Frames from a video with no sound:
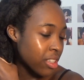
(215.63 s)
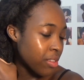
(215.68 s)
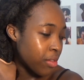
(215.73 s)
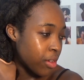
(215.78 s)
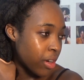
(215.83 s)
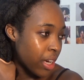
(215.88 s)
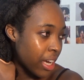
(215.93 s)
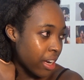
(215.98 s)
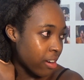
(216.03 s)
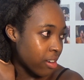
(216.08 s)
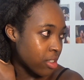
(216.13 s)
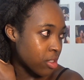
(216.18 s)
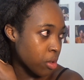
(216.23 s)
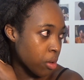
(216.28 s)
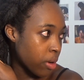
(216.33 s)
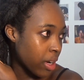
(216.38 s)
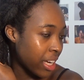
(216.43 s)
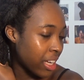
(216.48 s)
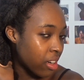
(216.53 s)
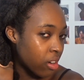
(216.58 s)
If your hair is
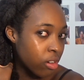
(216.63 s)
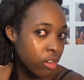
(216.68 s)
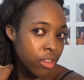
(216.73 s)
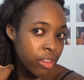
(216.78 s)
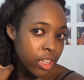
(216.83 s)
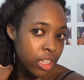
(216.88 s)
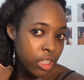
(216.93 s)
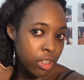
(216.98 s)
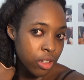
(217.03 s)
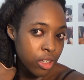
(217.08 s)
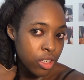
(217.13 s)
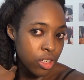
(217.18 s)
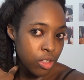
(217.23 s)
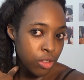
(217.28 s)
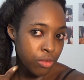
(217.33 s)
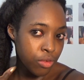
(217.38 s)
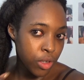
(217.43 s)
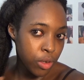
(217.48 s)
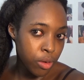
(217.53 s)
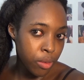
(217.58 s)
quite long, then you can do
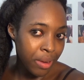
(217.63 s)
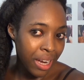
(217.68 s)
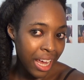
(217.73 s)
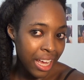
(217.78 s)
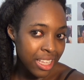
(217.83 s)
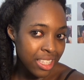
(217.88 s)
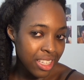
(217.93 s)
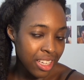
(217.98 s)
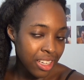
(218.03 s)
fewer plaits.